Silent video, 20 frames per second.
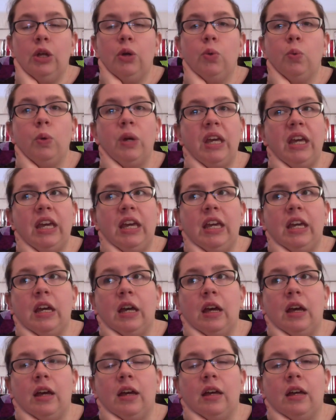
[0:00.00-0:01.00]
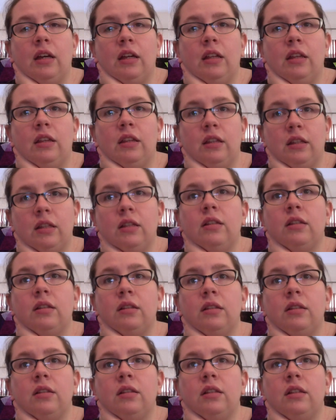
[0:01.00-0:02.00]

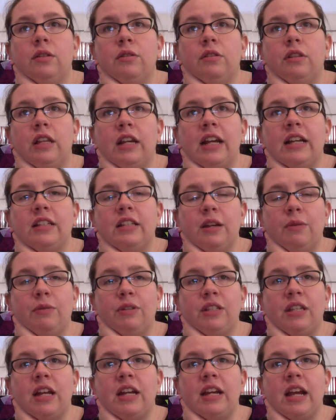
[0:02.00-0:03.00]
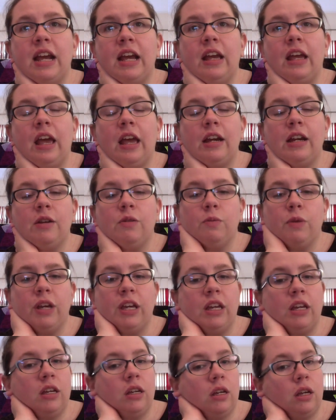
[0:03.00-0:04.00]
the next day was Sunday again,
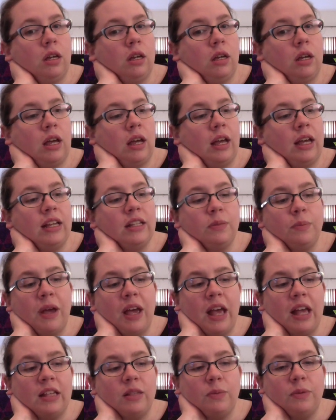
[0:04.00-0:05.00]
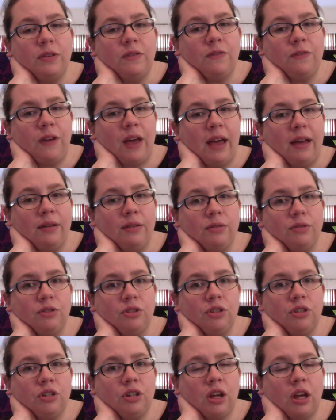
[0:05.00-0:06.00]
and I guess my husband
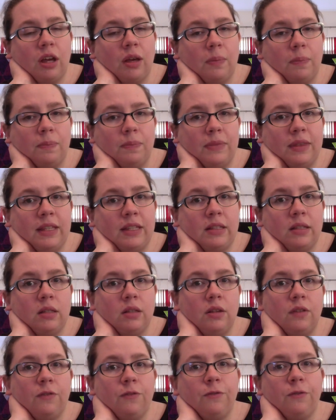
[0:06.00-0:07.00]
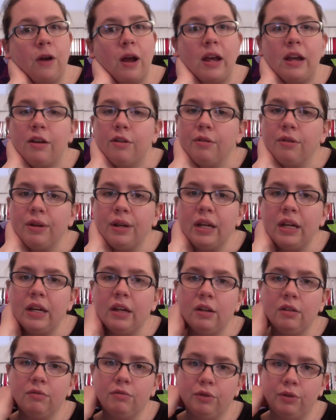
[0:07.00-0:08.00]
found this friary
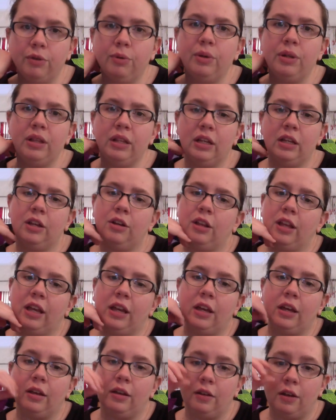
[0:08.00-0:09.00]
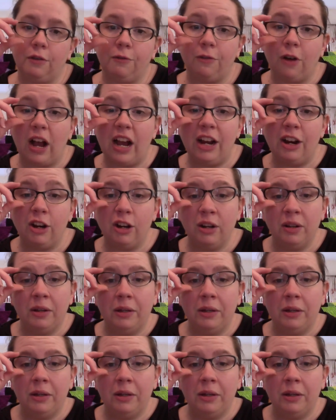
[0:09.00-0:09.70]
ruin, like a friar,